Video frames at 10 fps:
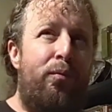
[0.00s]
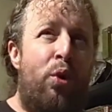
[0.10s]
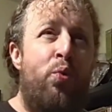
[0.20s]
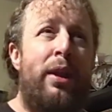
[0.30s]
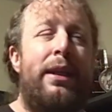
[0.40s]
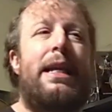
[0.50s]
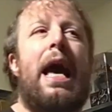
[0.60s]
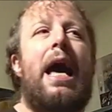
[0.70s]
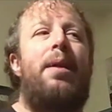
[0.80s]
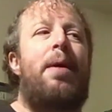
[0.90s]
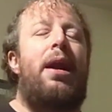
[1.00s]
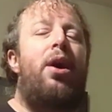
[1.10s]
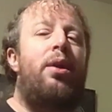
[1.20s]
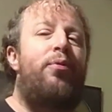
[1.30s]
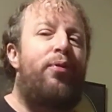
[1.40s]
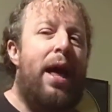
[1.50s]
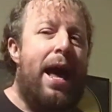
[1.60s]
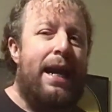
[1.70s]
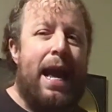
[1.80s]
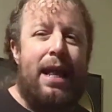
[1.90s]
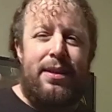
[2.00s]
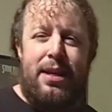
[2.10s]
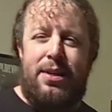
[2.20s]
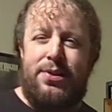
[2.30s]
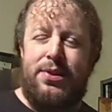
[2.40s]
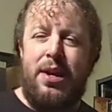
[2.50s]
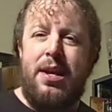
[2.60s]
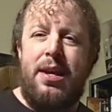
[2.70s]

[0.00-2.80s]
really got about all the flack on these,